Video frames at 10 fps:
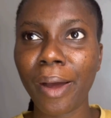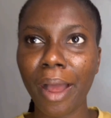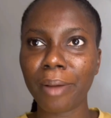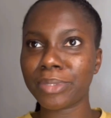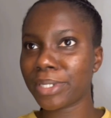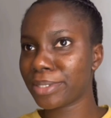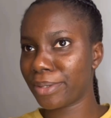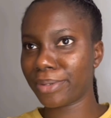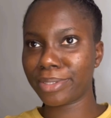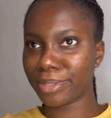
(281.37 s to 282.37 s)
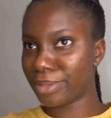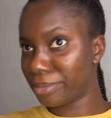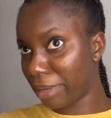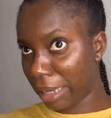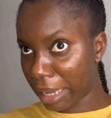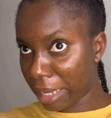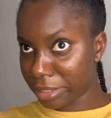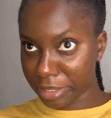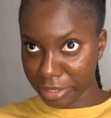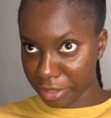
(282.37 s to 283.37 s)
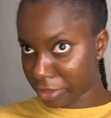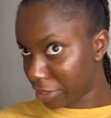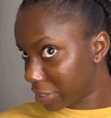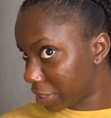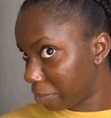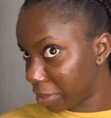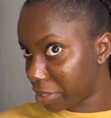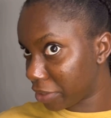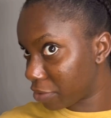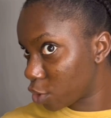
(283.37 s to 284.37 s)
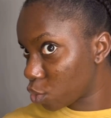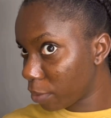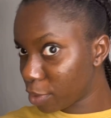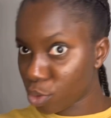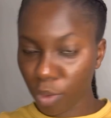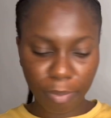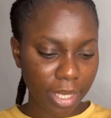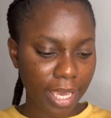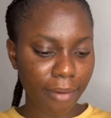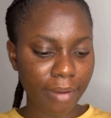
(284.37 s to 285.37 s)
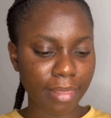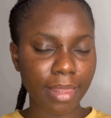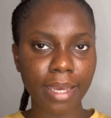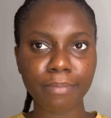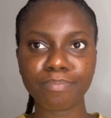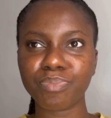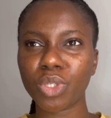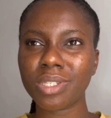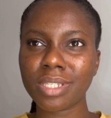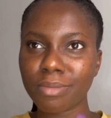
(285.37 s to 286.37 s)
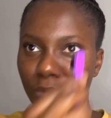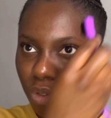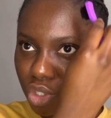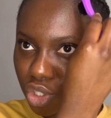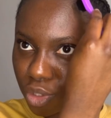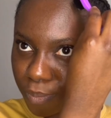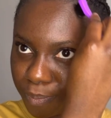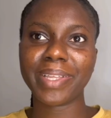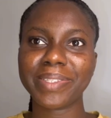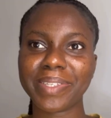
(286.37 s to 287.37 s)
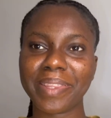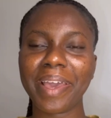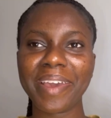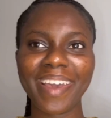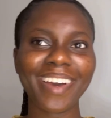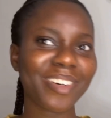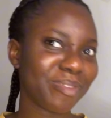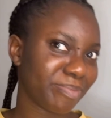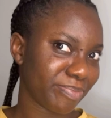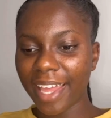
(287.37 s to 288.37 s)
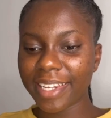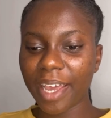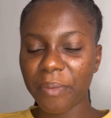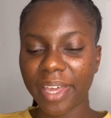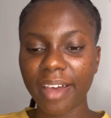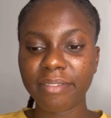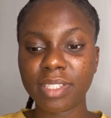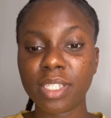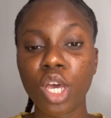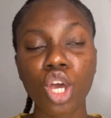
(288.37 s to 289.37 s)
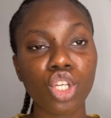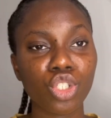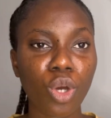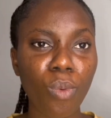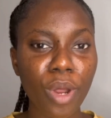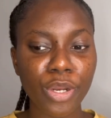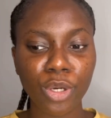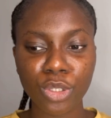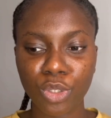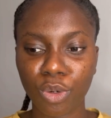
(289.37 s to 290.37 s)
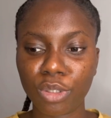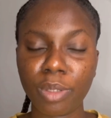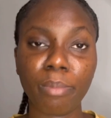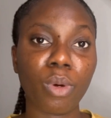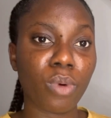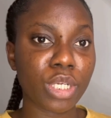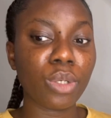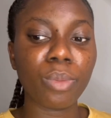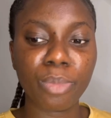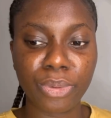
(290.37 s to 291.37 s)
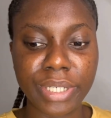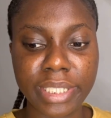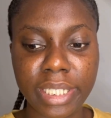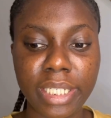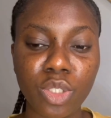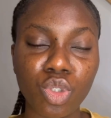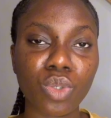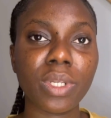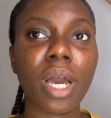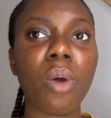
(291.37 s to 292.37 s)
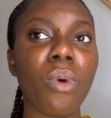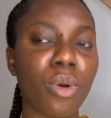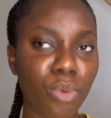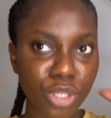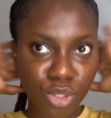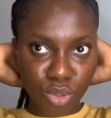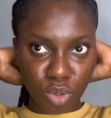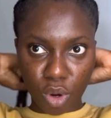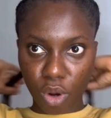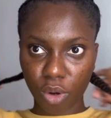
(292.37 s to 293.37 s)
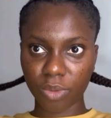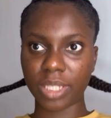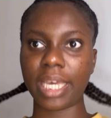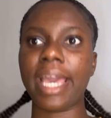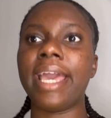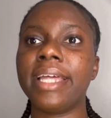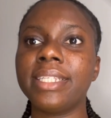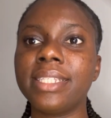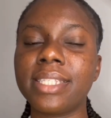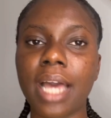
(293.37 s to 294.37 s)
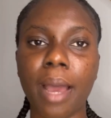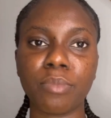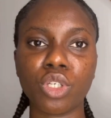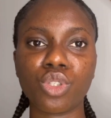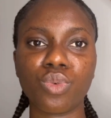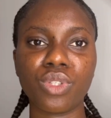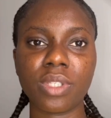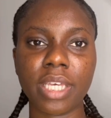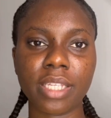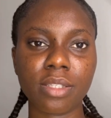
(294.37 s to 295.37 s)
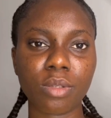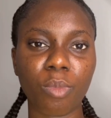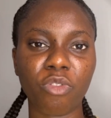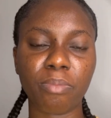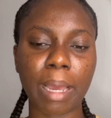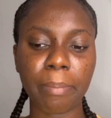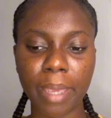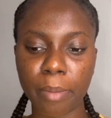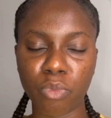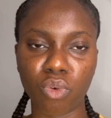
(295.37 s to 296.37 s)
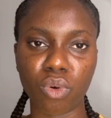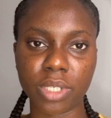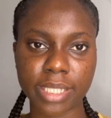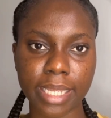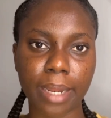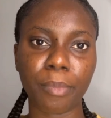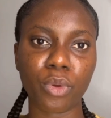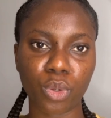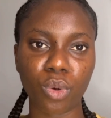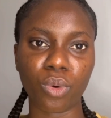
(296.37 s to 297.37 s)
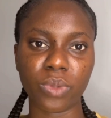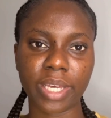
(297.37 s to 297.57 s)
I'm just going to do my edges, just a bit of swoop here and there, nothing much. So there you go, and there we have it. Though we're not done, but we're done braiding. So now we're going to curl the ends. I'm just going to get some of my perm rods and I'm going to curl the